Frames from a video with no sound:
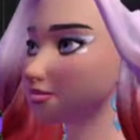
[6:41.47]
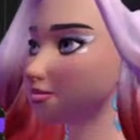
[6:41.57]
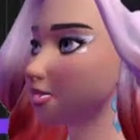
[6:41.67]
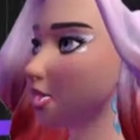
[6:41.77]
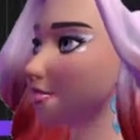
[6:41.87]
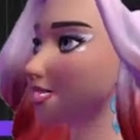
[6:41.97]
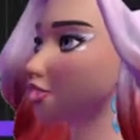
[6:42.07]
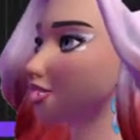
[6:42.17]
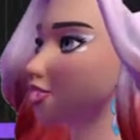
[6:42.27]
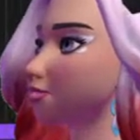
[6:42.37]
But hopefully
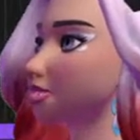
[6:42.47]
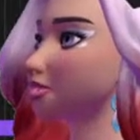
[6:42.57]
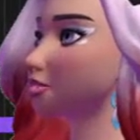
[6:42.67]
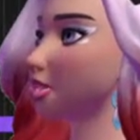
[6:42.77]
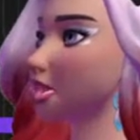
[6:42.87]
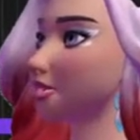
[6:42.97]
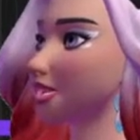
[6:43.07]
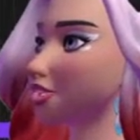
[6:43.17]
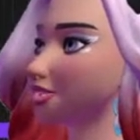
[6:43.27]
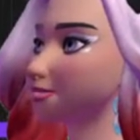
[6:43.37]
this isn't going to kill my
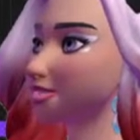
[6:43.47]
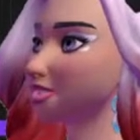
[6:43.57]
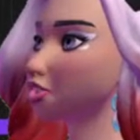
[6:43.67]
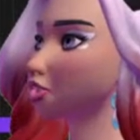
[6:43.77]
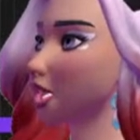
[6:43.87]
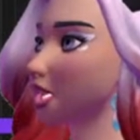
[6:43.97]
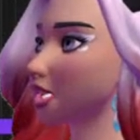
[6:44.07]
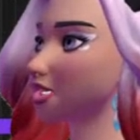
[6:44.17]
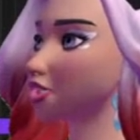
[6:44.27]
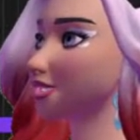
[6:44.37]
capacity, but let's find
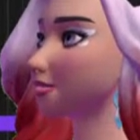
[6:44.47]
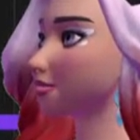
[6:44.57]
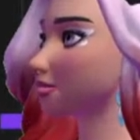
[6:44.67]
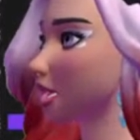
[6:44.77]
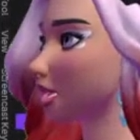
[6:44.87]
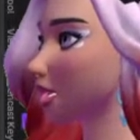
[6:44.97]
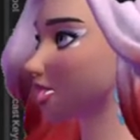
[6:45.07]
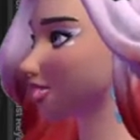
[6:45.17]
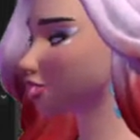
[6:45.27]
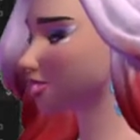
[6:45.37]
out. So
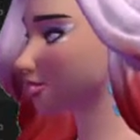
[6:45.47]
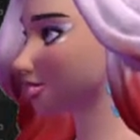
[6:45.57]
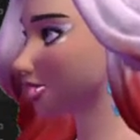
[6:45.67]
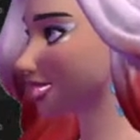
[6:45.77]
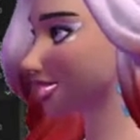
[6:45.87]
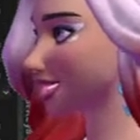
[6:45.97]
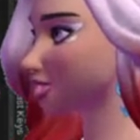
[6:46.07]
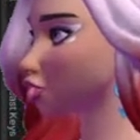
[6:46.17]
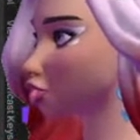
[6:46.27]
I just duplicated